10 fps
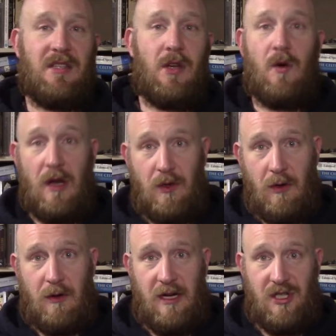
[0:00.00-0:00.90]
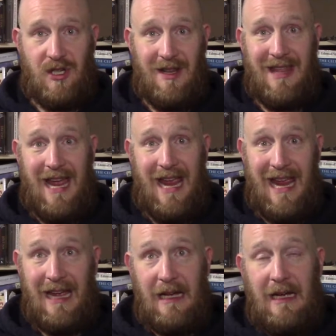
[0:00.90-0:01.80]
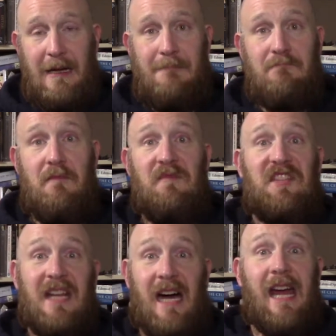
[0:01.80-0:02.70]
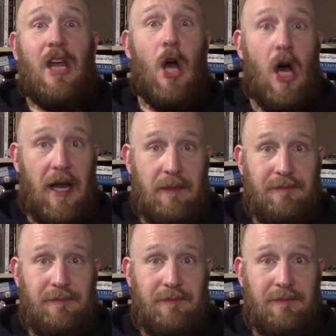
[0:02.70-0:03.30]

according to a Christian, they deny God.